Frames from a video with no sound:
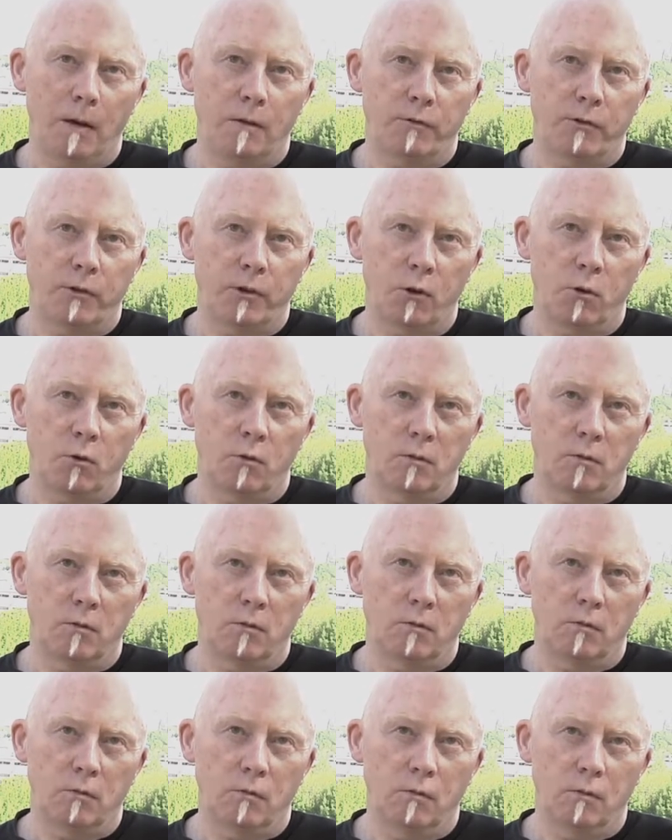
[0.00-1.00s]
So
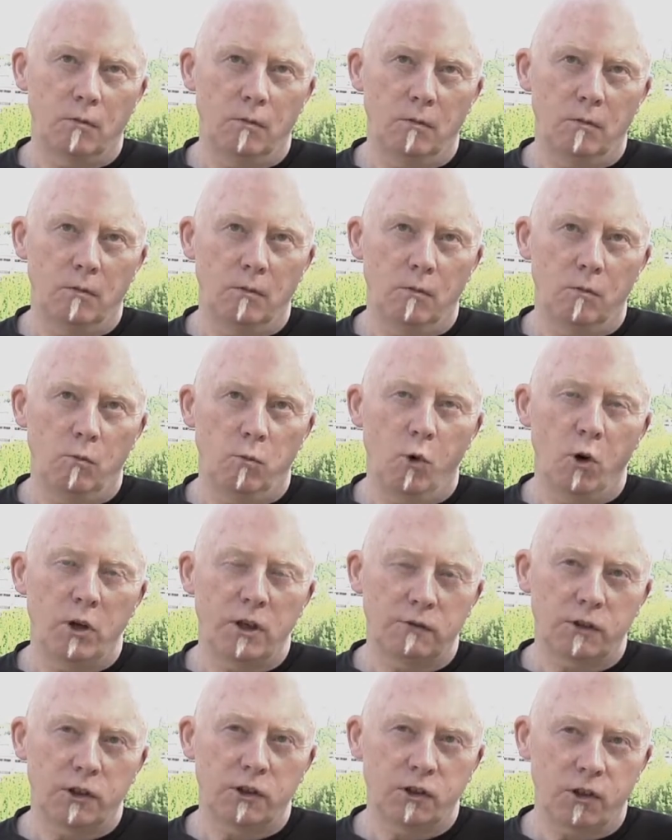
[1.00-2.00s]
one
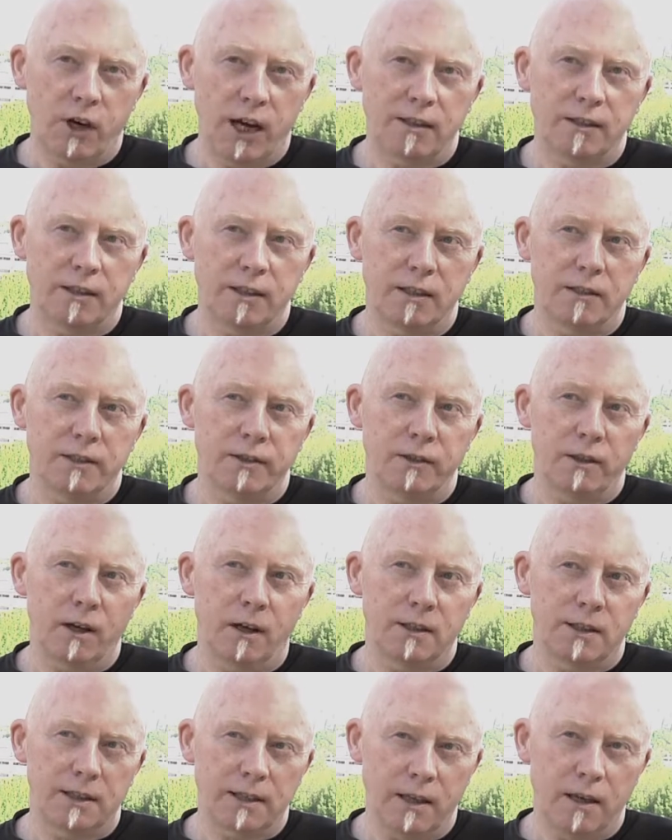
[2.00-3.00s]
of the threats is
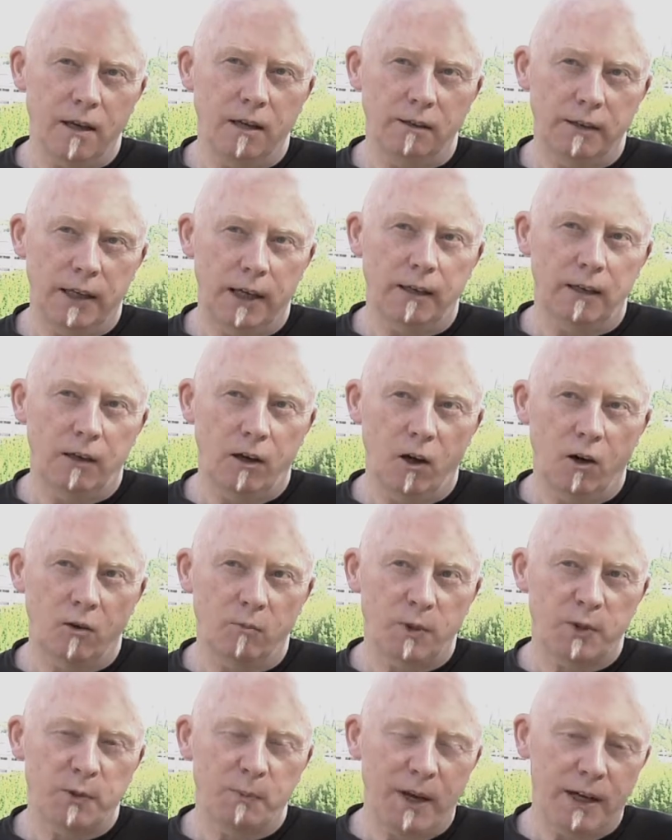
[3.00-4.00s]
not seeing that long
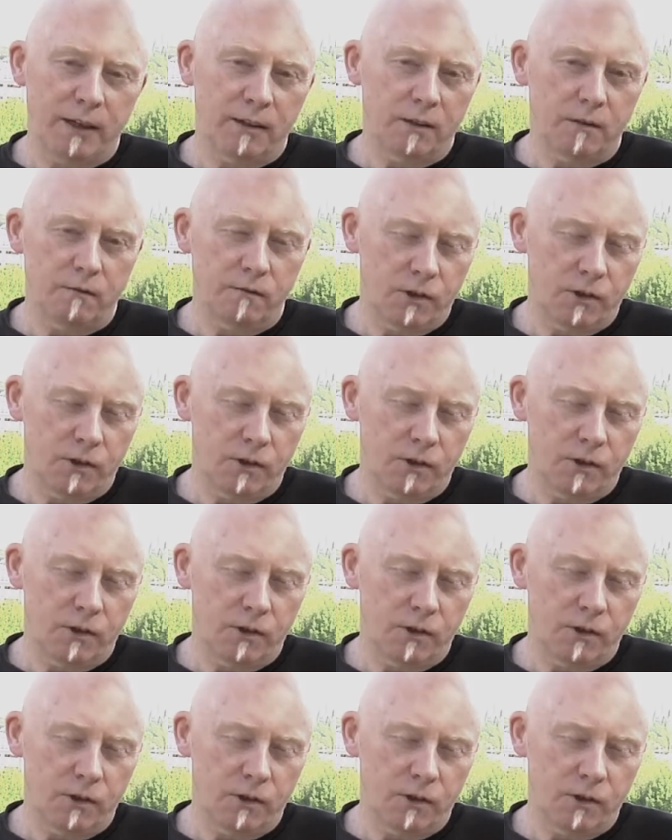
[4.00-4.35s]
perspective.